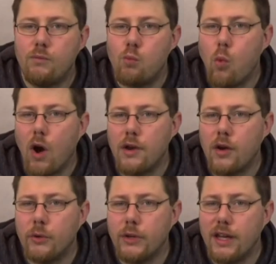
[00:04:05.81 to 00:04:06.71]
one
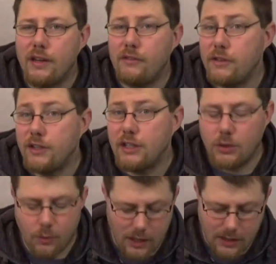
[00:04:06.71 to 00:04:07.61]
whole year,
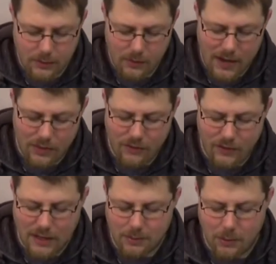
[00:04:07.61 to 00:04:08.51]
52 weeks, we've had the
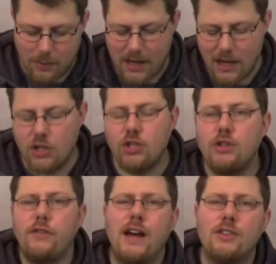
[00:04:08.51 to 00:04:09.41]
Facebook page,
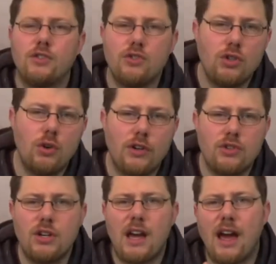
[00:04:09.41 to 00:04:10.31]

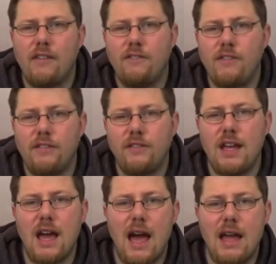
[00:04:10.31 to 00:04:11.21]

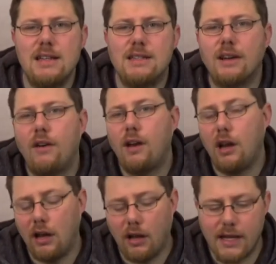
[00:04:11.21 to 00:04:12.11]
2,258
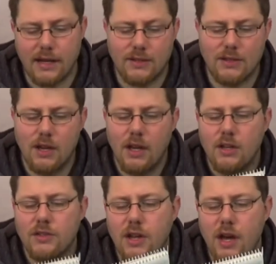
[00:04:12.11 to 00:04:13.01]
likes.
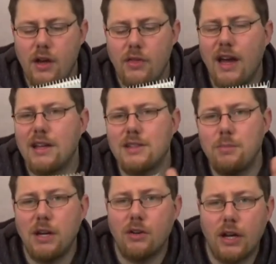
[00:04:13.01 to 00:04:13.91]
So that's a
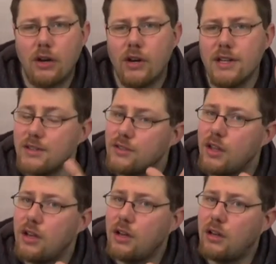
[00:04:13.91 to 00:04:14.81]
bigger increase
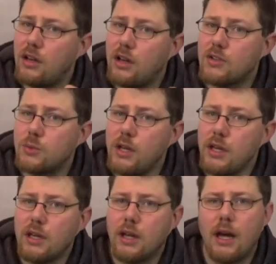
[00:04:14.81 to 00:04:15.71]
than last
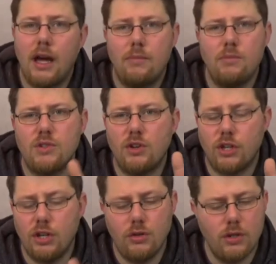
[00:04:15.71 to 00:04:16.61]
week. It's not
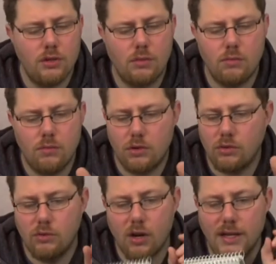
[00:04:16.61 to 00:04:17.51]
huge. It's
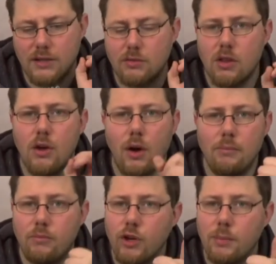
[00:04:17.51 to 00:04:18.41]
nice though, I'm
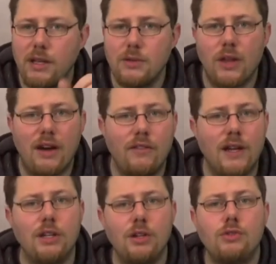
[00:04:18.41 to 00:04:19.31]
really pleased with that.
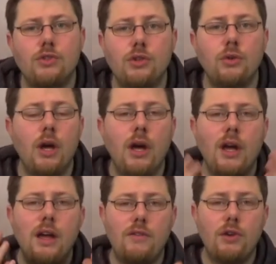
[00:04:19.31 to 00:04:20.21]
Thank you to,
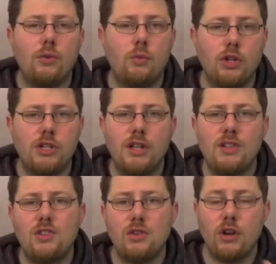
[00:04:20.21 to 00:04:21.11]
if you're watching
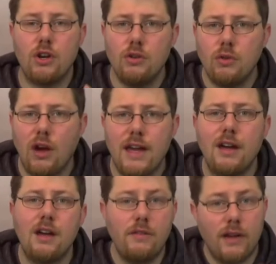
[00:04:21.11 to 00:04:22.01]
this and you're a new
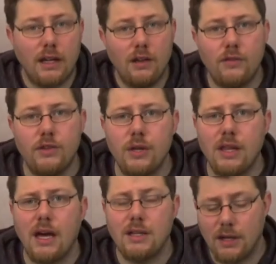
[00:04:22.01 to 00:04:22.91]
liker, thank you for doing
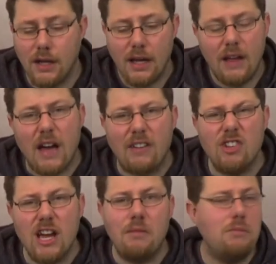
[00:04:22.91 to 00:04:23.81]
that. If you
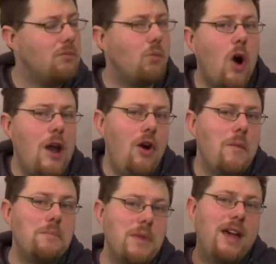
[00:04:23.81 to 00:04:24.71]
haven't yet, why
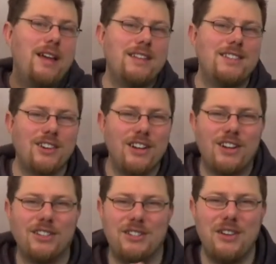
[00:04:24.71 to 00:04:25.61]
not? It's not going to
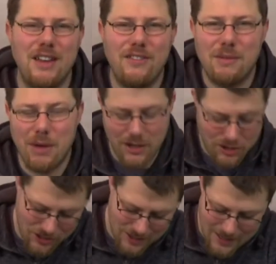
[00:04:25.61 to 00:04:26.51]
cost you anything much.